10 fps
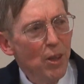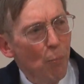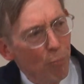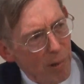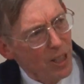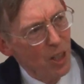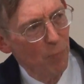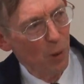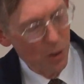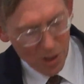In the
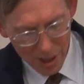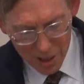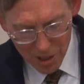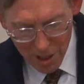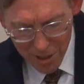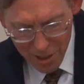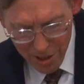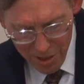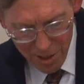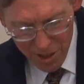principles that
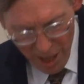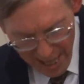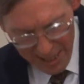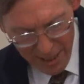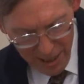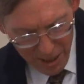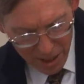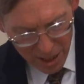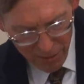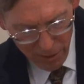judges cite
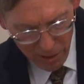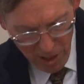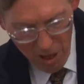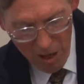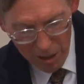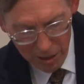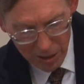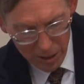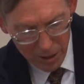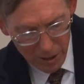in civil law,
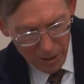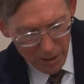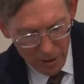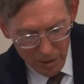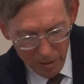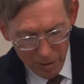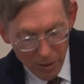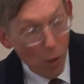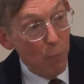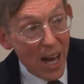
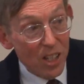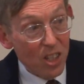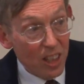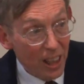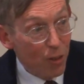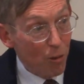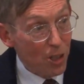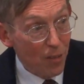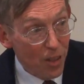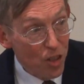the best
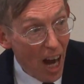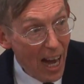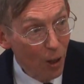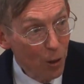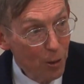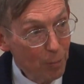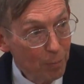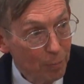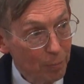interest of the child,